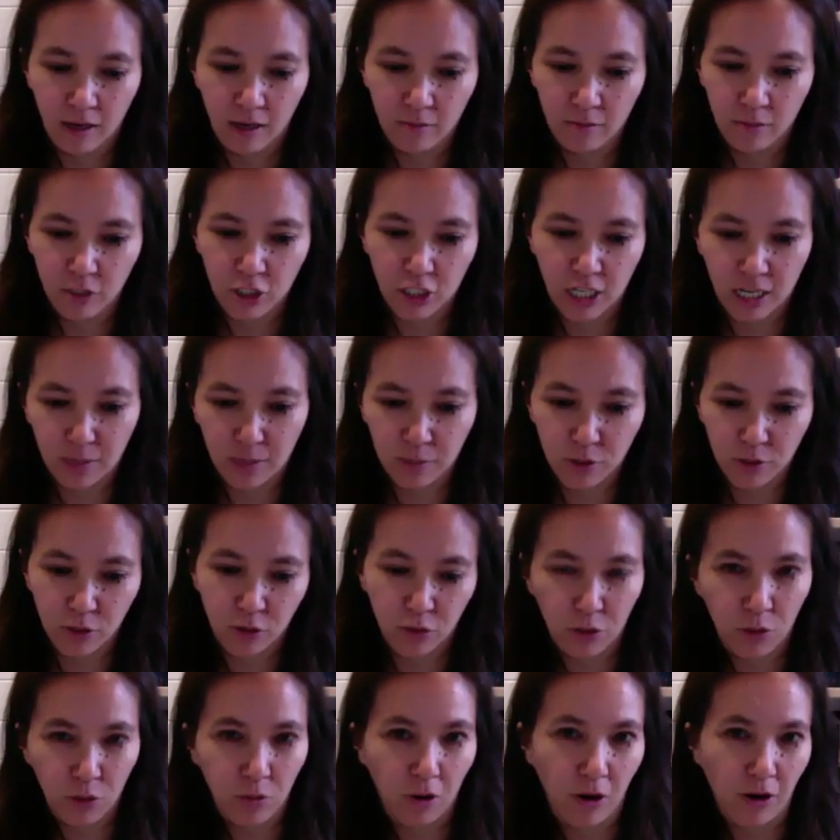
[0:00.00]
shapes who
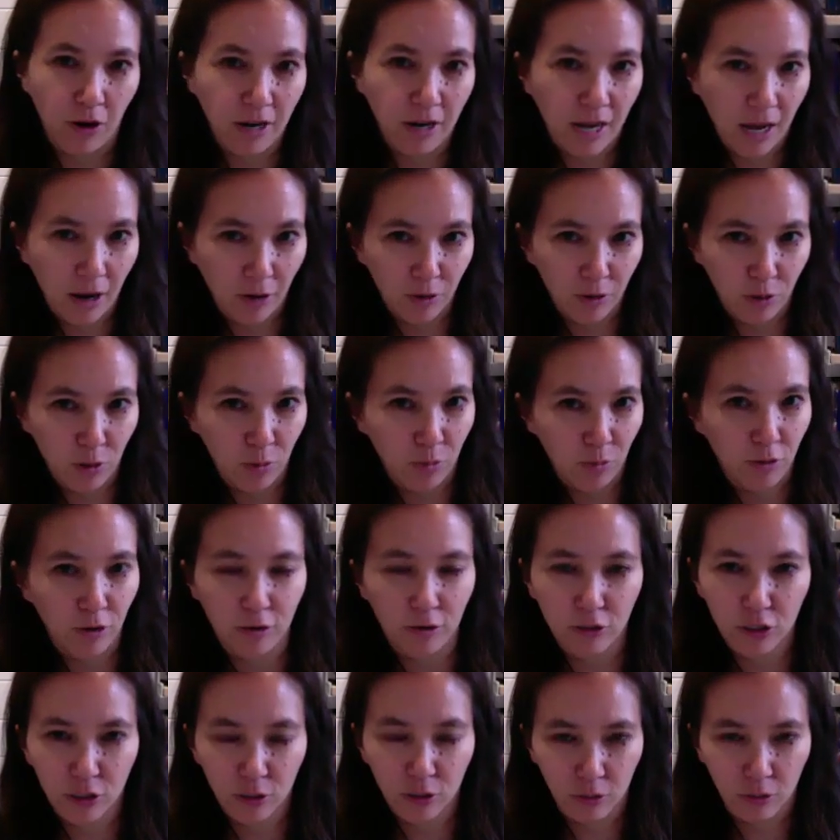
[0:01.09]
you are and how you
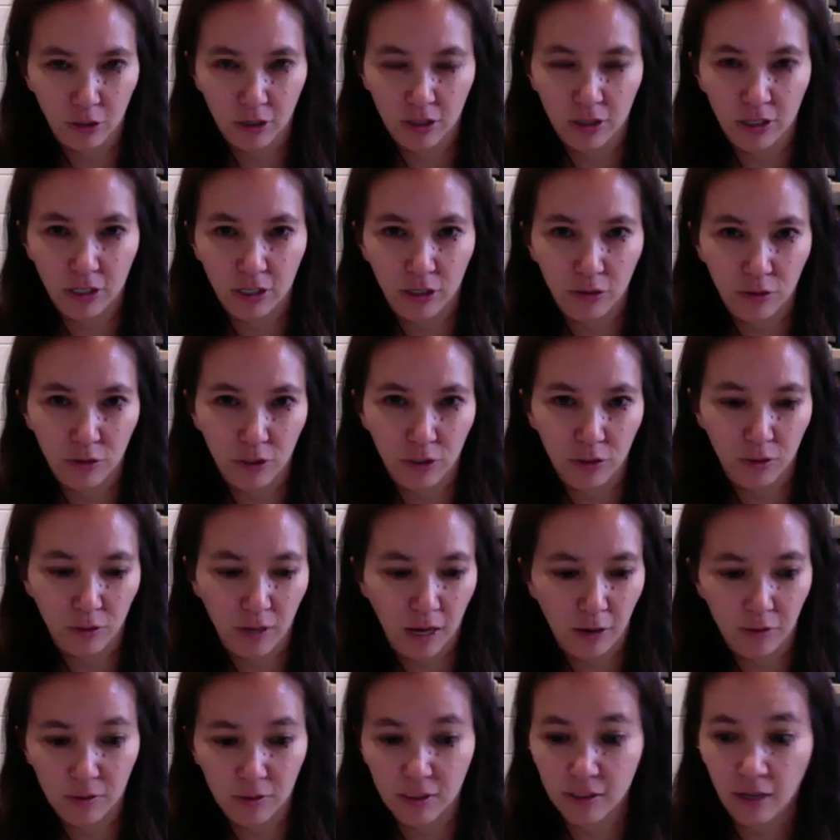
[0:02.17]
approach the work that you do
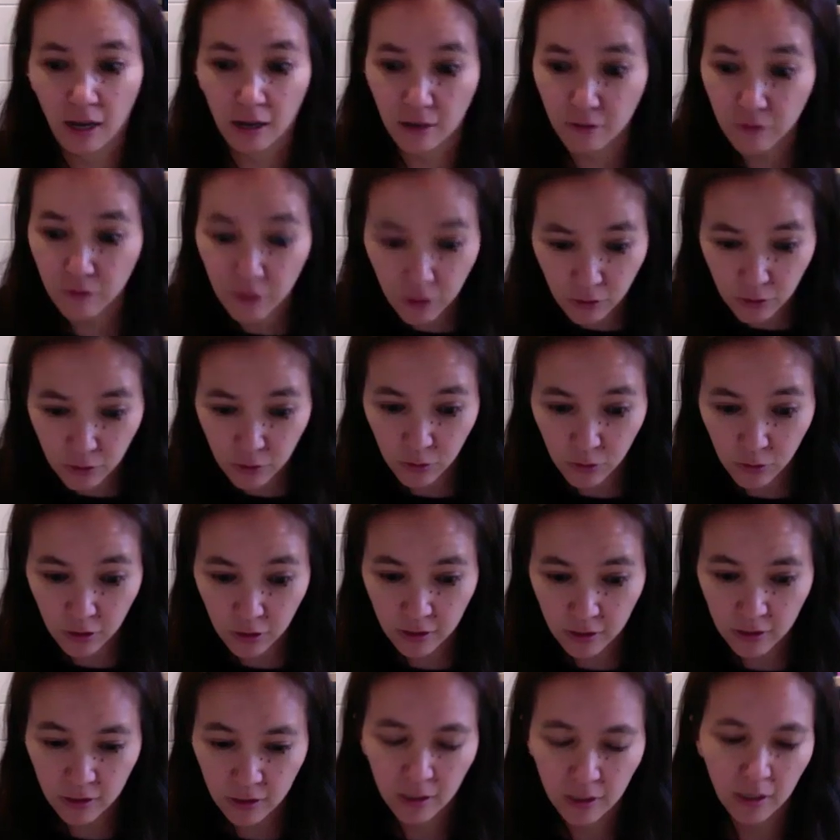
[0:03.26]
outside of those
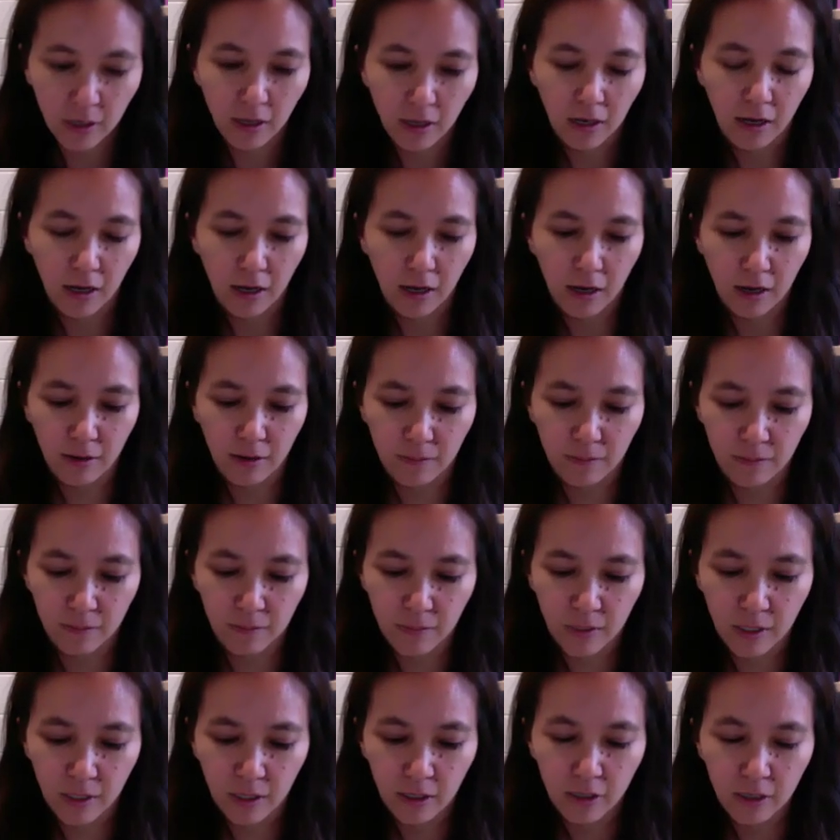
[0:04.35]
roles.
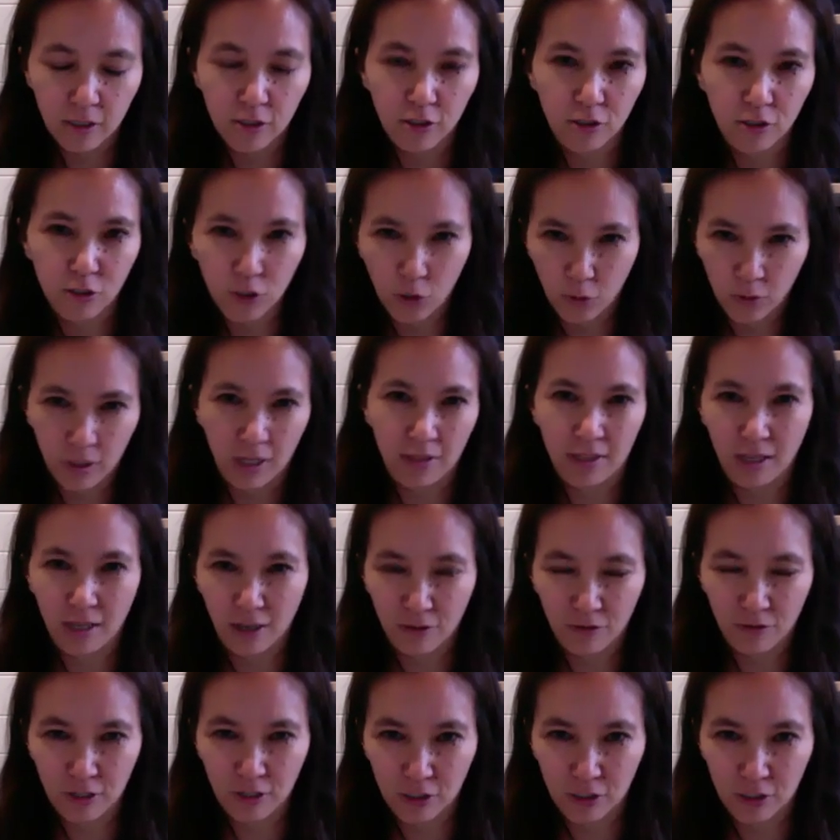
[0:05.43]
So don't let
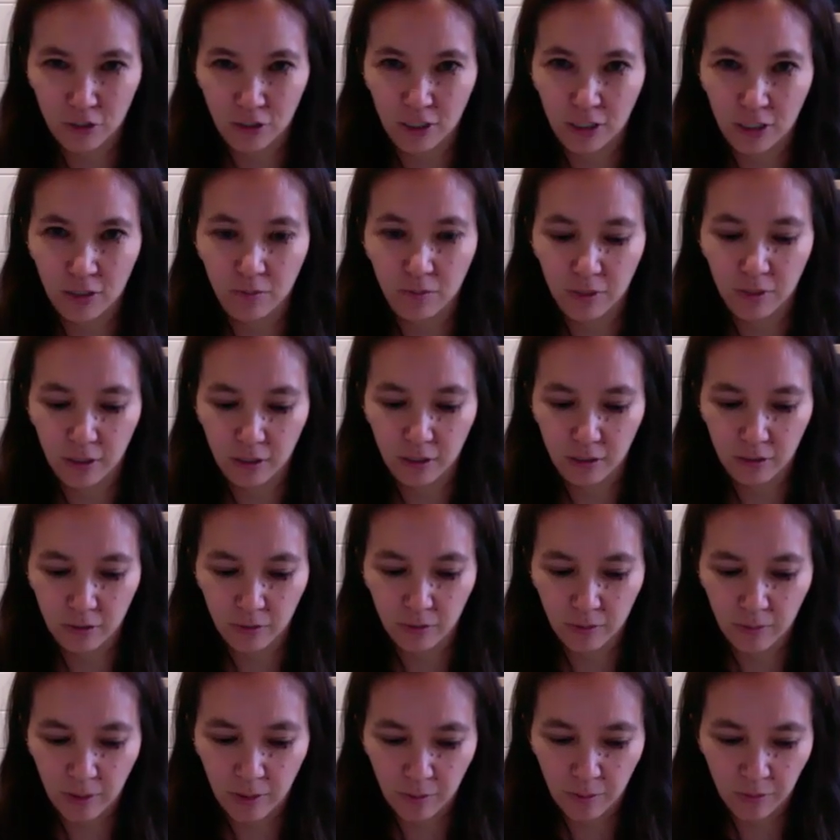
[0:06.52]
that frustration build.
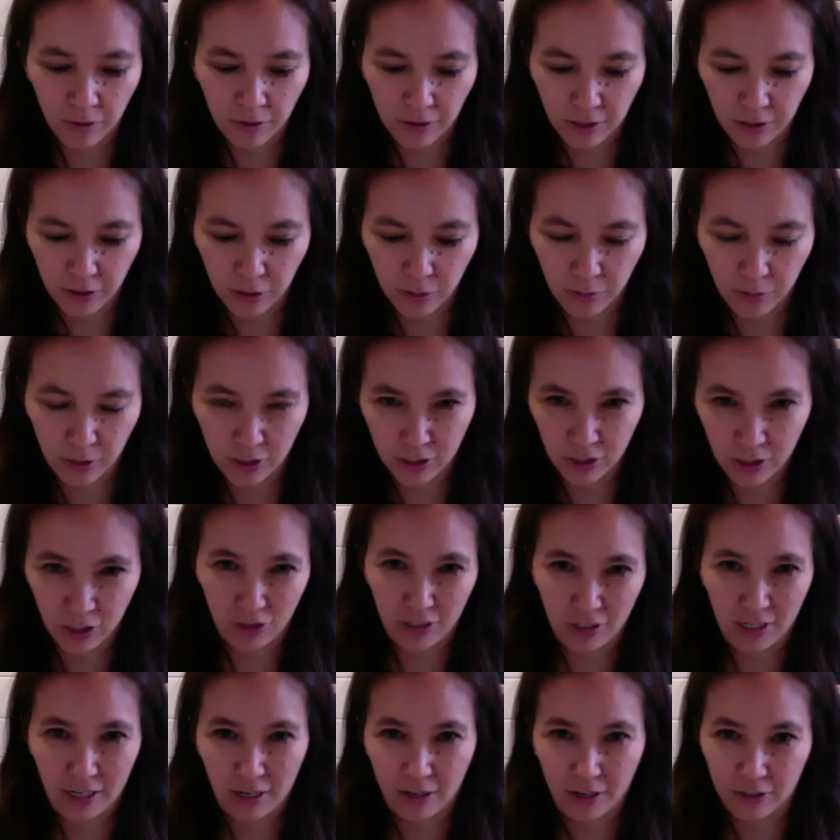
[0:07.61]
Remember that they're building your
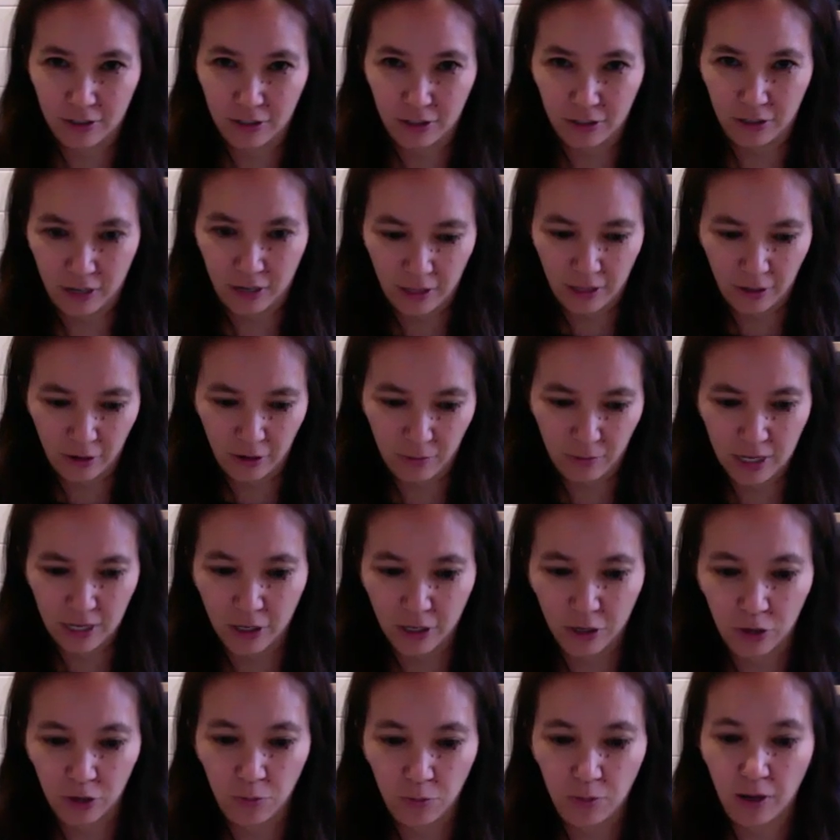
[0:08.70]
character and they're
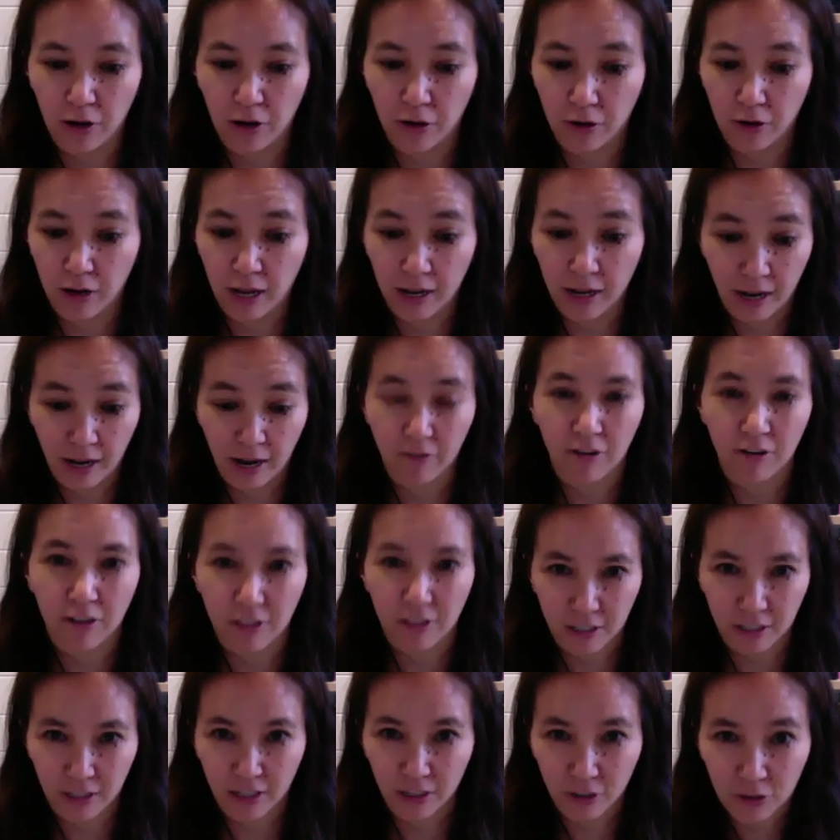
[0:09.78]
making you better at
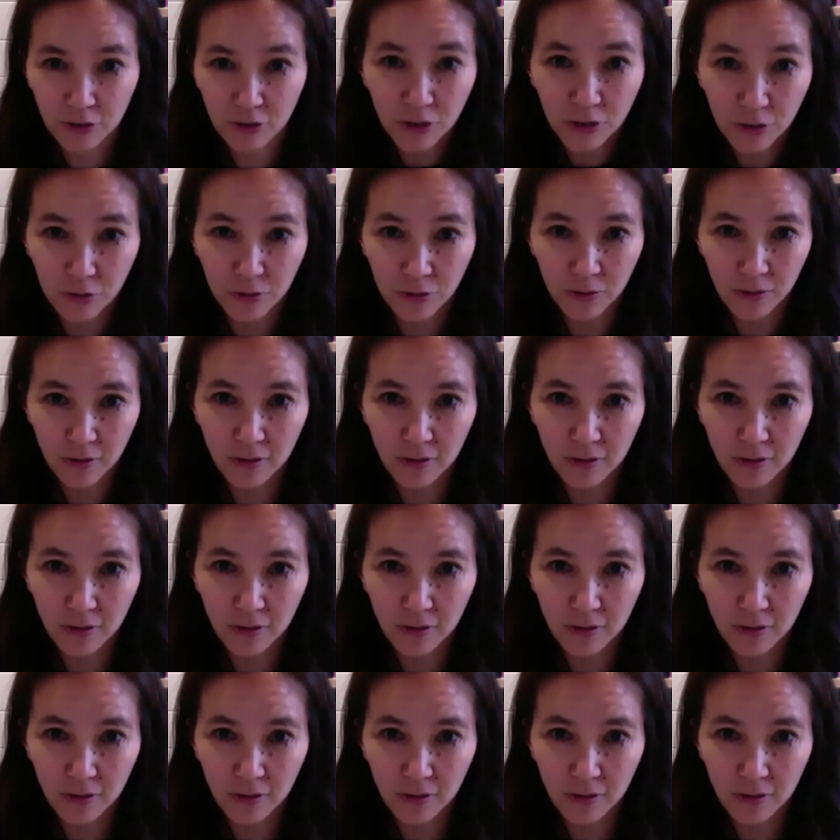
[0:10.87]
everything that you do.